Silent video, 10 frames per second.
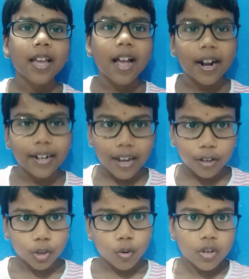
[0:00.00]
And
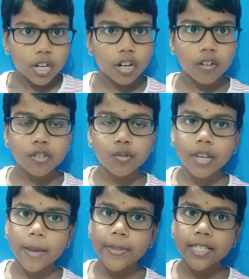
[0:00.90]
now the owner also
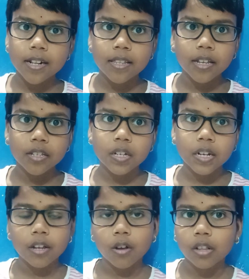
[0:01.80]
came inside the kitchen.
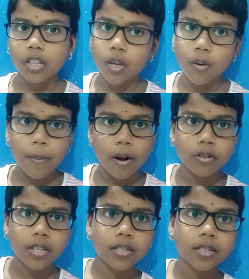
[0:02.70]
He all knew
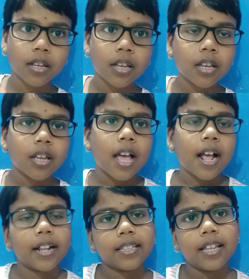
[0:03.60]
about this.
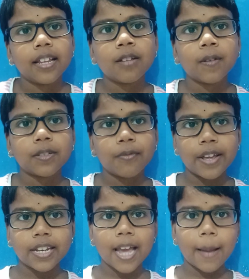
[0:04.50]
And then he was
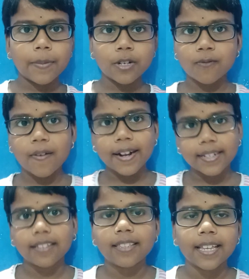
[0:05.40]
very happy to find
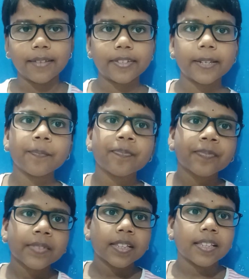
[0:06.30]
the thieves.
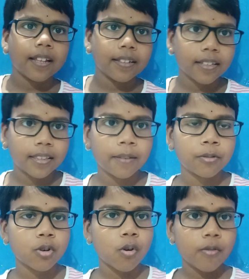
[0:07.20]
Then the
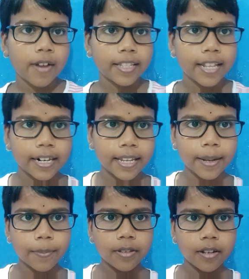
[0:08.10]
thieves told where they had
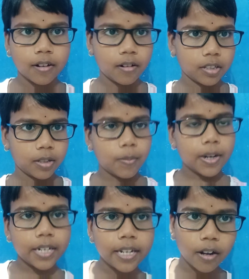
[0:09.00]
kept all the
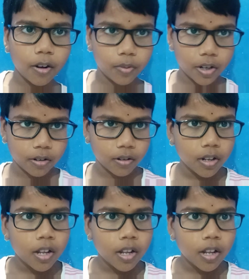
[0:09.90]
money of the